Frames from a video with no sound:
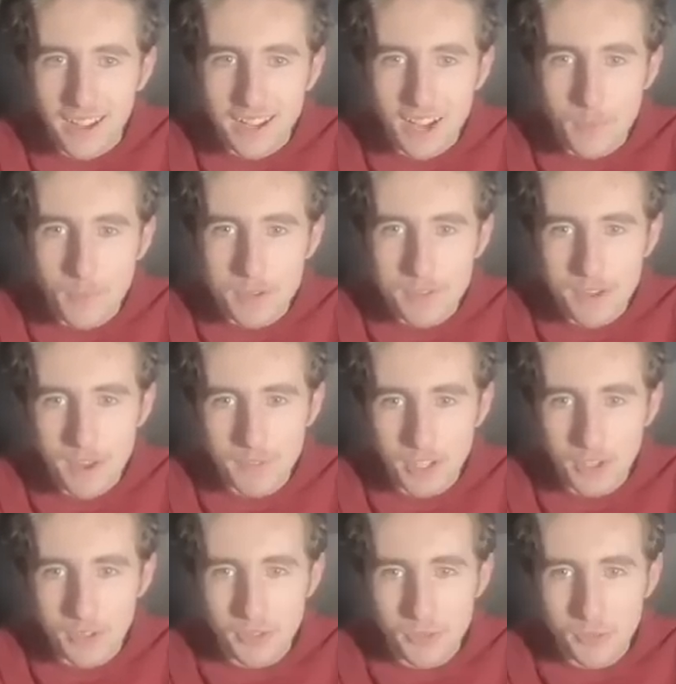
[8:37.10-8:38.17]
I can't believe I have to
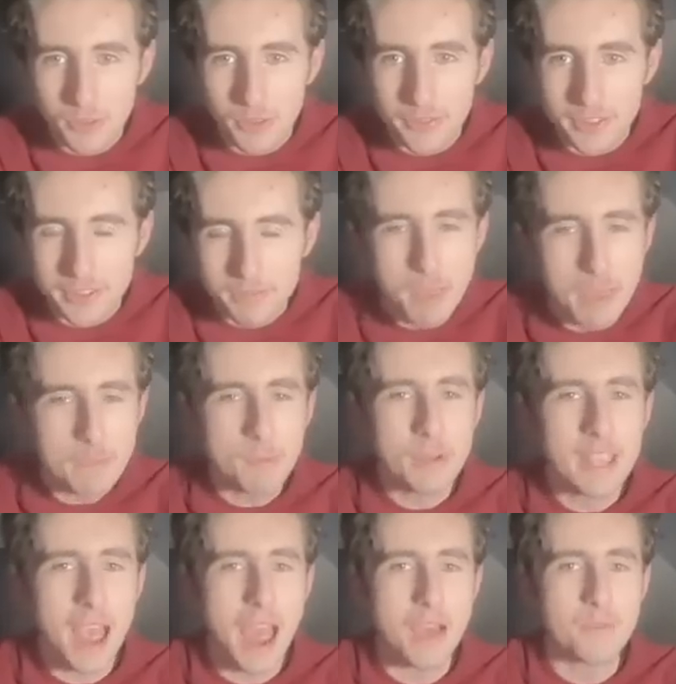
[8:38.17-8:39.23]
go through all of this. Maybe
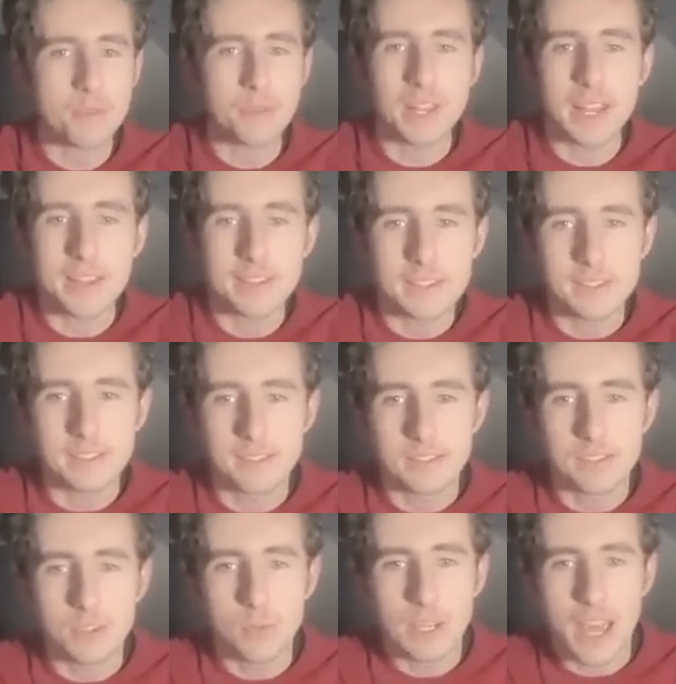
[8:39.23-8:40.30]
we have all the letters.
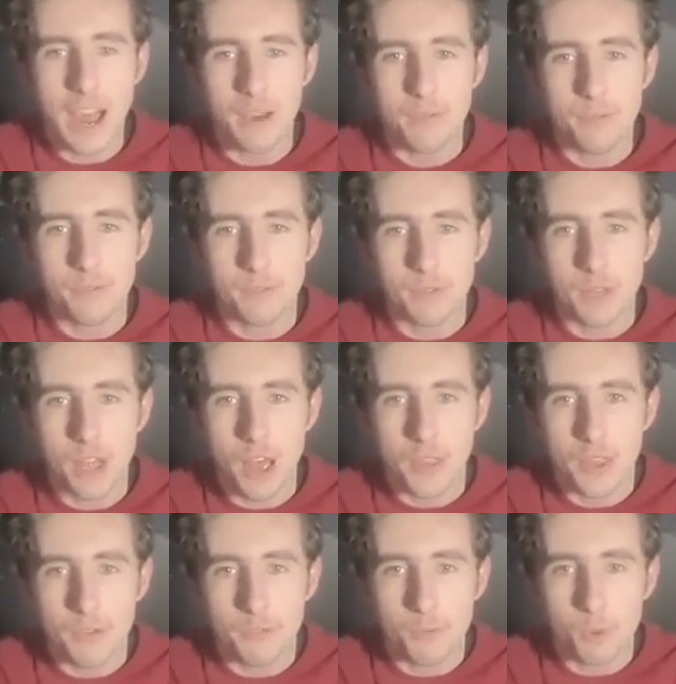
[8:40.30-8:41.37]
Do we have... Are
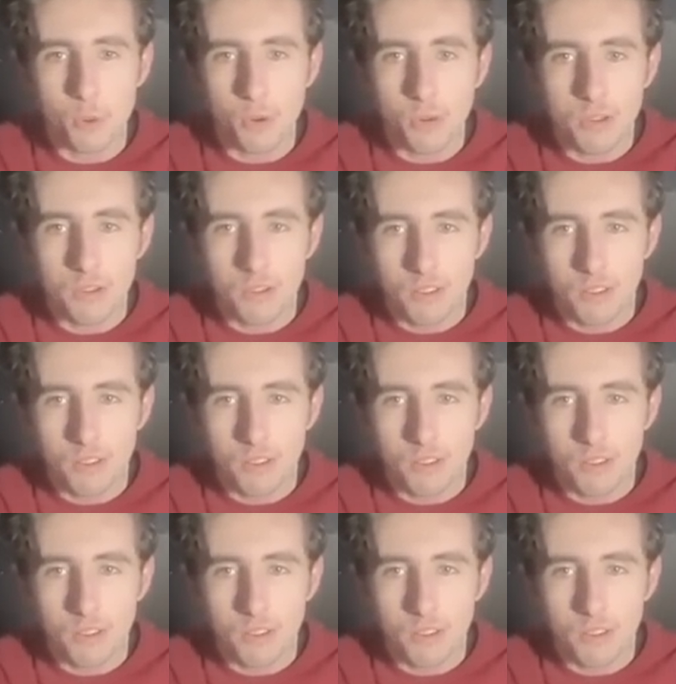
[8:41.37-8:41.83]
there four?